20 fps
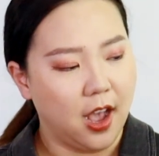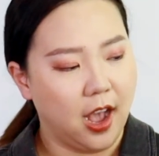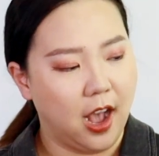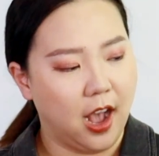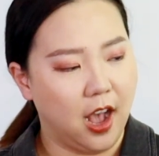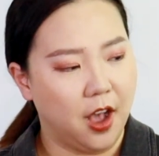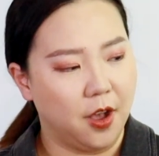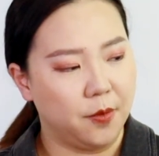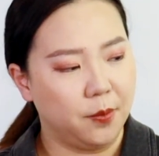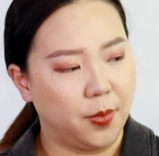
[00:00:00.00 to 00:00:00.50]

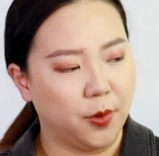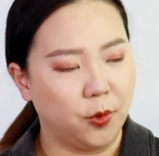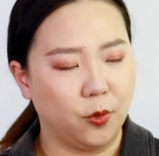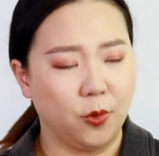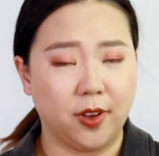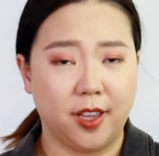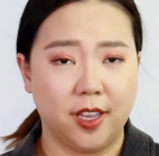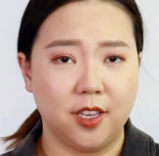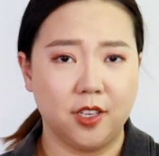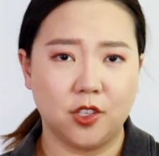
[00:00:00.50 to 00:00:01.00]
Um, but
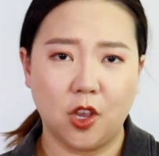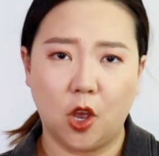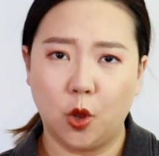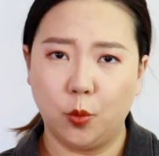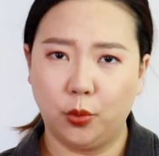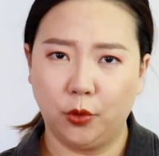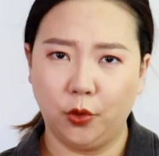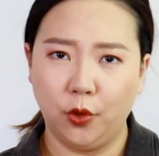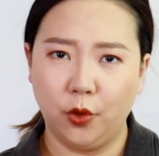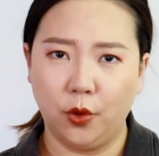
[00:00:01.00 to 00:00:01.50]
when I saw
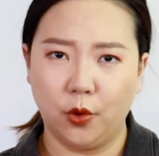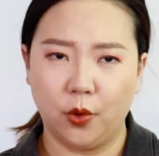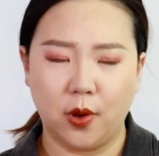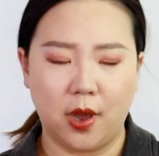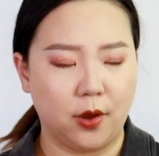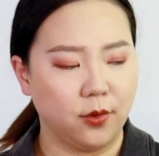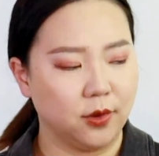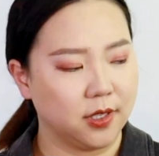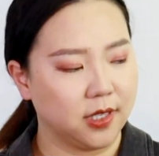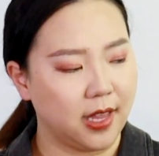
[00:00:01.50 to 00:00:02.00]
blue,
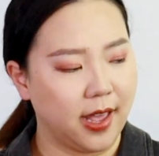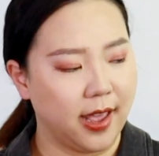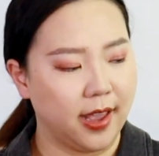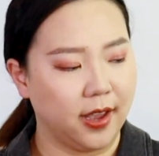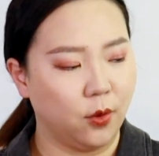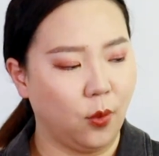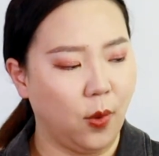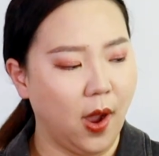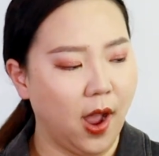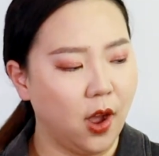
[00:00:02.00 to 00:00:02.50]
I was
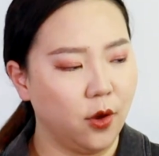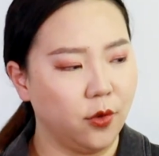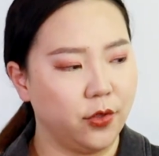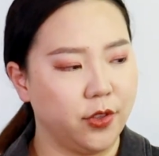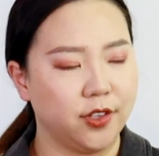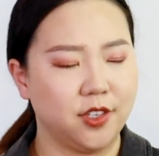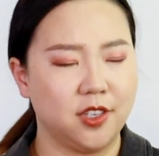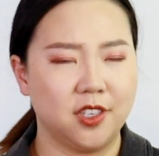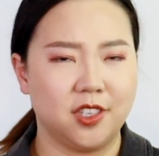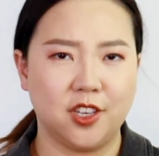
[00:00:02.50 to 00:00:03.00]
like, wow,
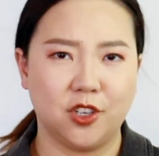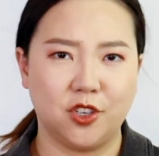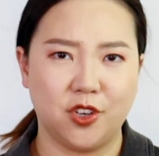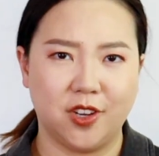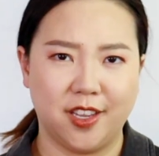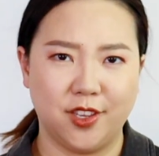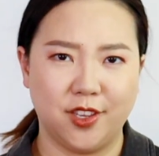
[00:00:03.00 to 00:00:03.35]
this is such an